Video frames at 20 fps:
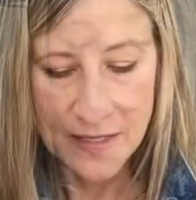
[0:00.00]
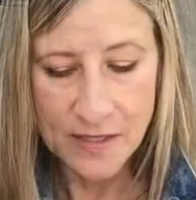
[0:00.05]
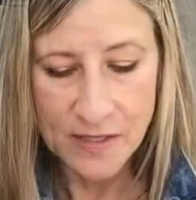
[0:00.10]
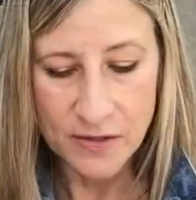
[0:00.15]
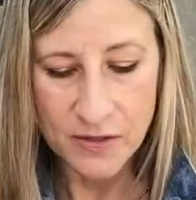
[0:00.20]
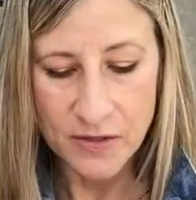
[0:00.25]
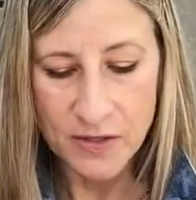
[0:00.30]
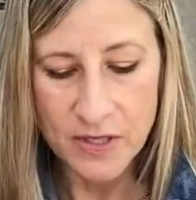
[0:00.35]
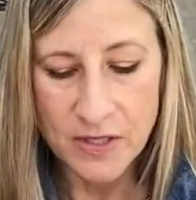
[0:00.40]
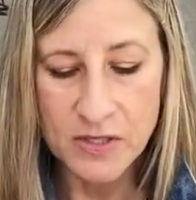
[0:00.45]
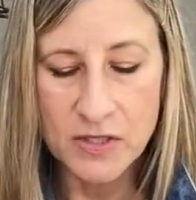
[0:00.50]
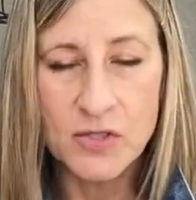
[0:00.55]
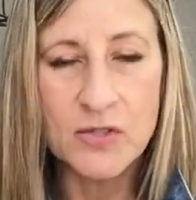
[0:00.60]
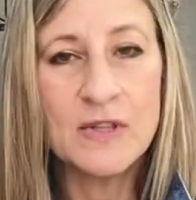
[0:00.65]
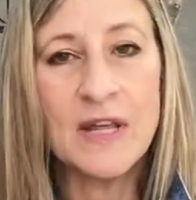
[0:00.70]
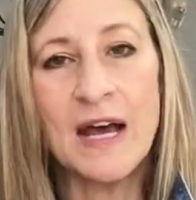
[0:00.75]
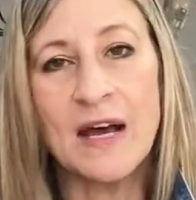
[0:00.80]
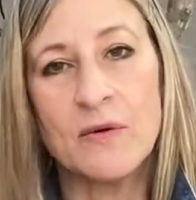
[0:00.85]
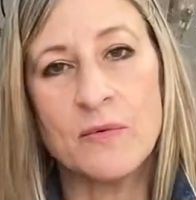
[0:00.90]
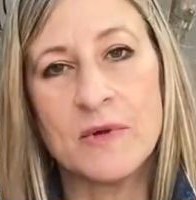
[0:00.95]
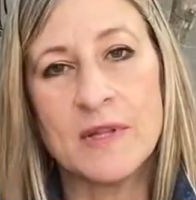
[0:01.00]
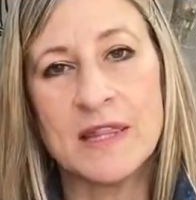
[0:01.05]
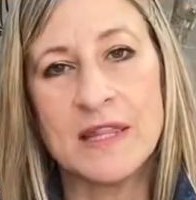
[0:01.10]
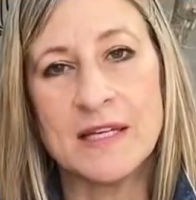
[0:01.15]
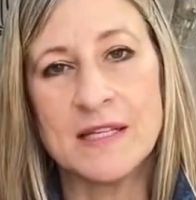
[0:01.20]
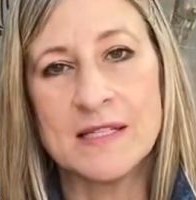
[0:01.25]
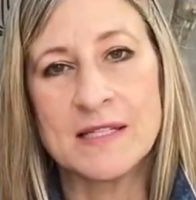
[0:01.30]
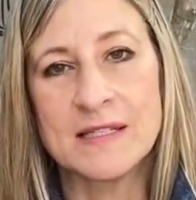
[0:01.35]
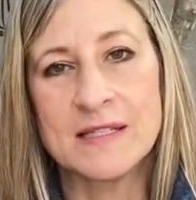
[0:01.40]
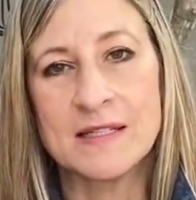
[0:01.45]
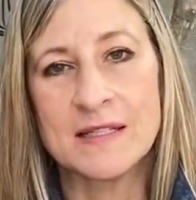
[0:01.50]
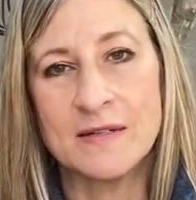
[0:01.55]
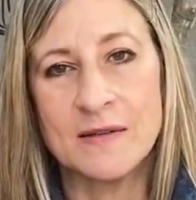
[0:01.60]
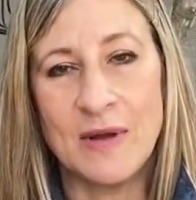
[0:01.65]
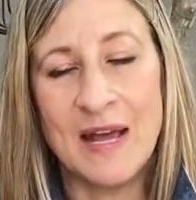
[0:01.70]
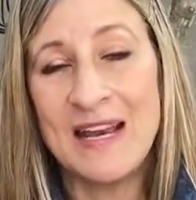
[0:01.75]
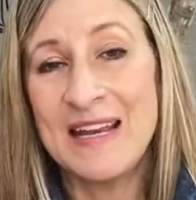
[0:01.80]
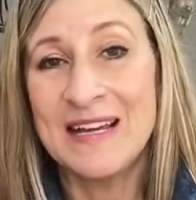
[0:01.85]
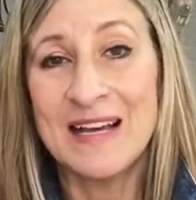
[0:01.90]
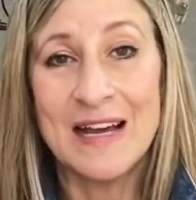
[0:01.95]
So you can do that with this,
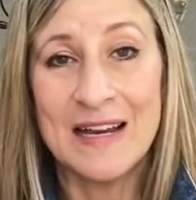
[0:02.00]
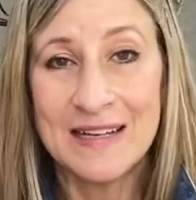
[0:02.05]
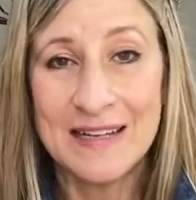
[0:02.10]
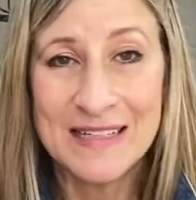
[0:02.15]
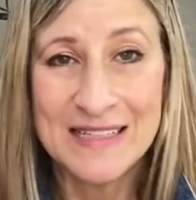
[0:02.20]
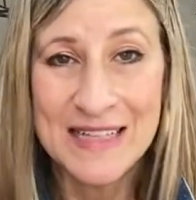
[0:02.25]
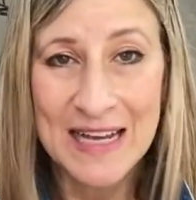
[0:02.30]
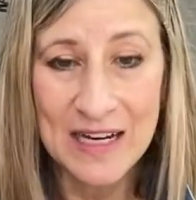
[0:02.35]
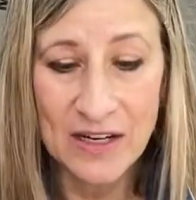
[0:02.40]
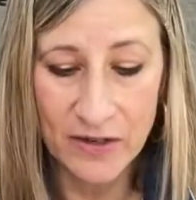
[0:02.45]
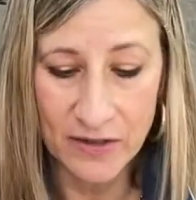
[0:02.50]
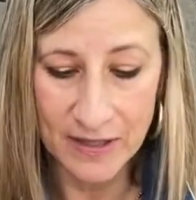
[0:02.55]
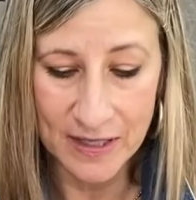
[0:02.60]
any kind of container.